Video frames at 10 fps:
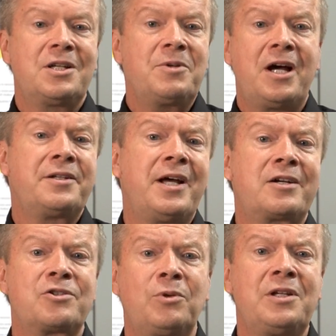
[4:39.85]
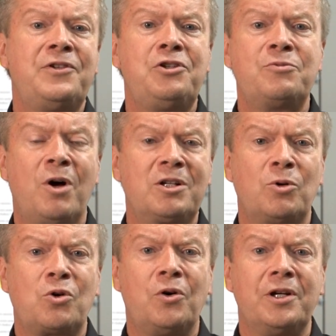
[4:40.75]
Some contactors will even use
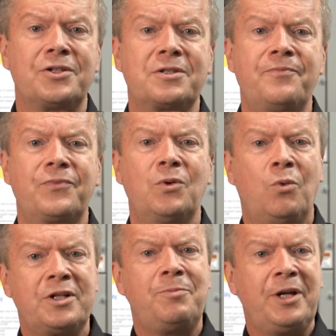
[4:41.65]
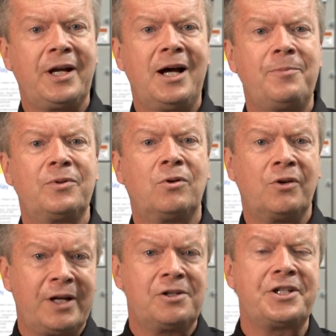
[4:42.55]
multiple coils, one to pick up
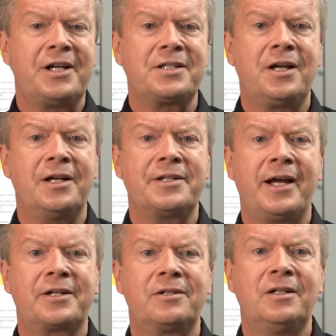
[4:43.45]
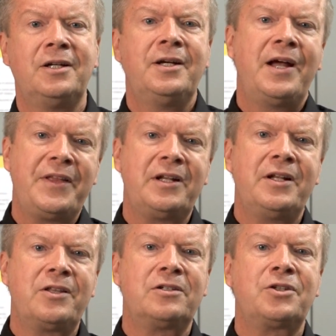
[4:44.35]
or energize the contactor, and then
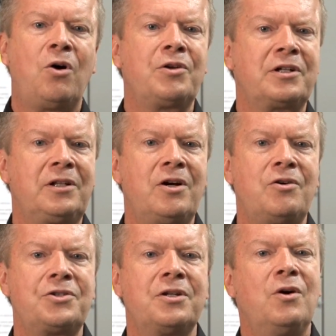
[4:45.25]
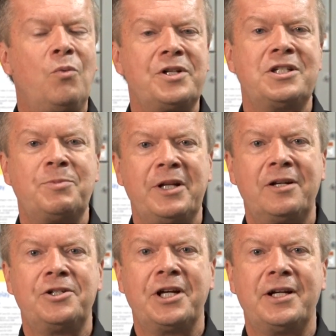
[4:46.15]
another to hold it closed once it's been
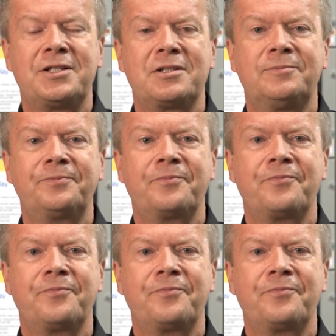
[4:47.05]
energized.